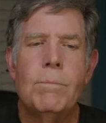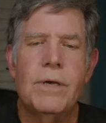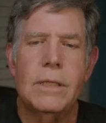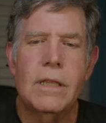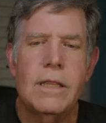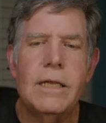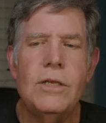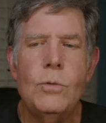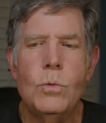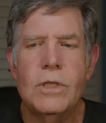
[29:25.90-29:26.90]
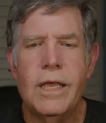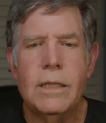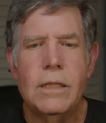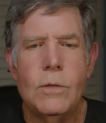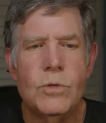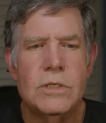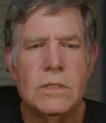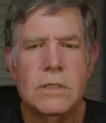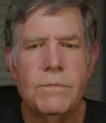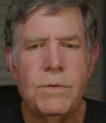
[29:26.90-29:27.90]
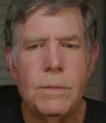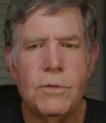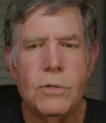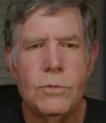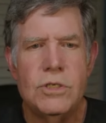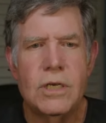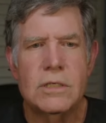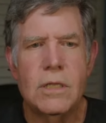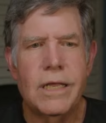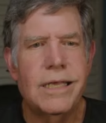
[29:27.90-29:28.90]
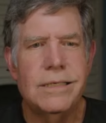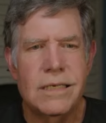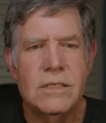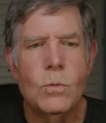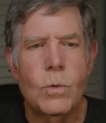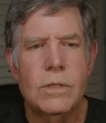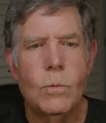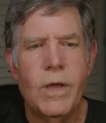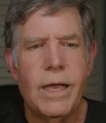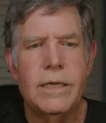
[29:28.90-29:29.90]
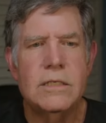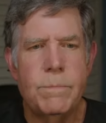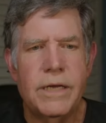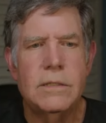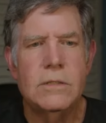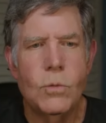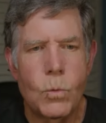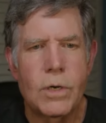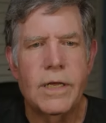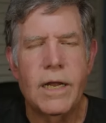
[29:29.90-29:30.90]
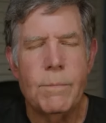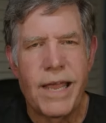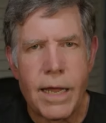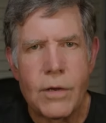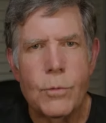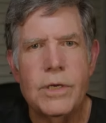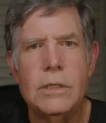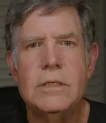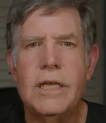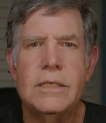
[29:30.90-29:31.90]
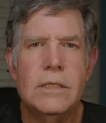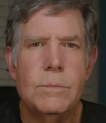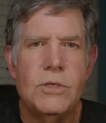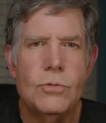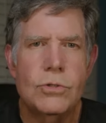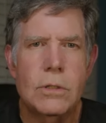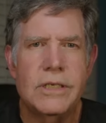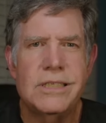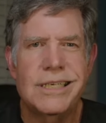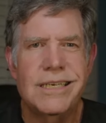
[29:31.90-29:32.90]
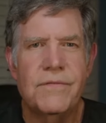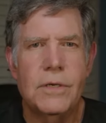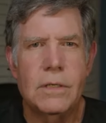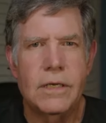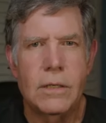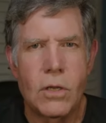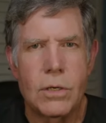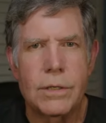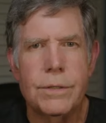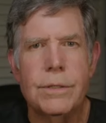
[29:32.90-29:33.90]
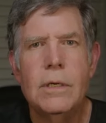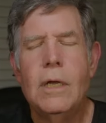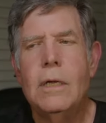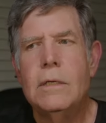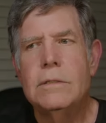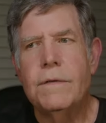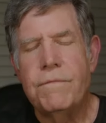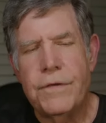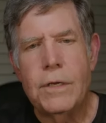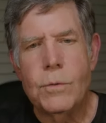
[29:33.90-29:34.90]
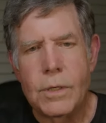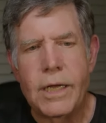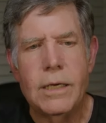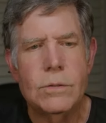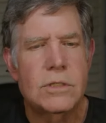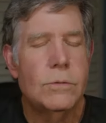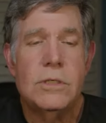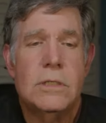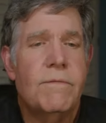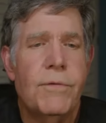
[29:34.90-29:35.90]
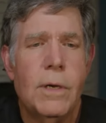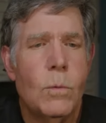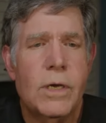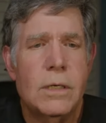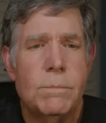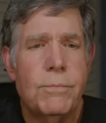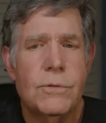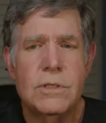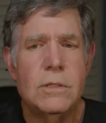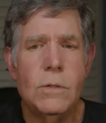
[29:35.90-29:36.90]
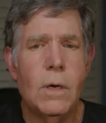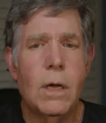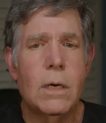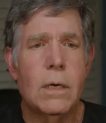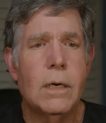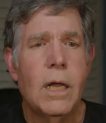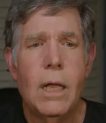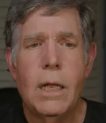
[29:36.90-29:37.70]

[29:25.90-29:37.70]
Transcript: But then you will get the resistive people who just it doesn't work the way I expect it to work, and I'm angry, and it takes them usually significantly longer to figure it out. So just figure out what kind of person you are.